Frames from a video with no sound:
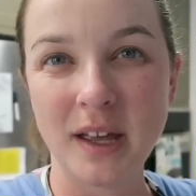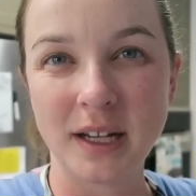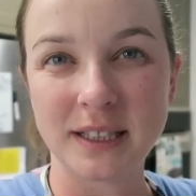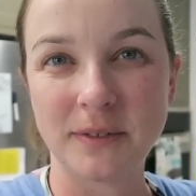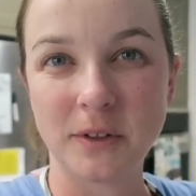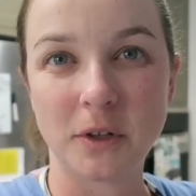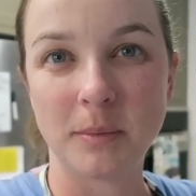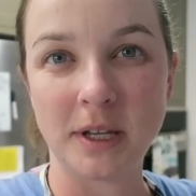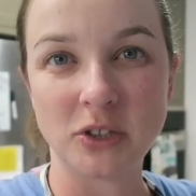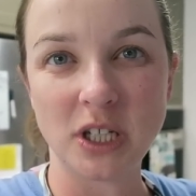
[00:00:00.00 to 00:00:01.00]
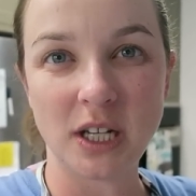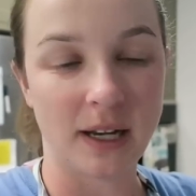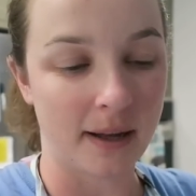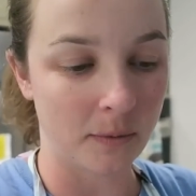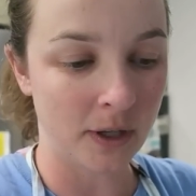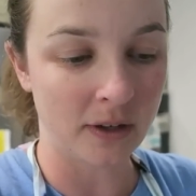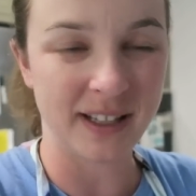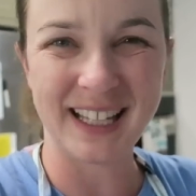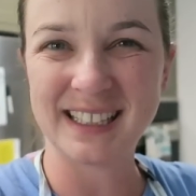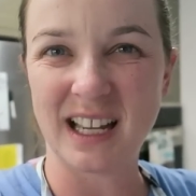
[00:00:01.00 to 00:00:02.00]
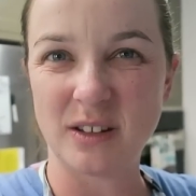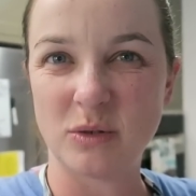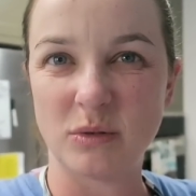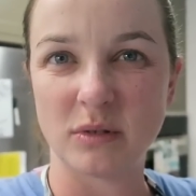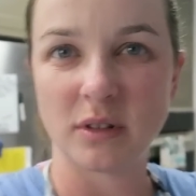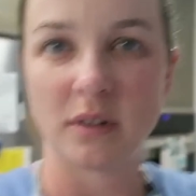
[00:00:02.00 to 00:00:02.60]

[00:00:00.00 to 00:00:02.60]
because I feel like you're being cheated, and I want it on the inside too.